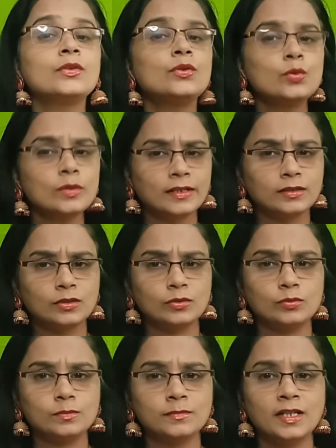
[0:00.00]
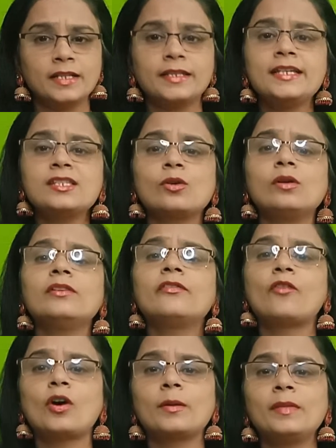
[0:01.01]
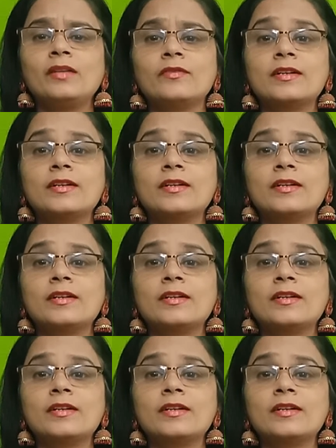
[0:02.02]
To conclude. These are all the formal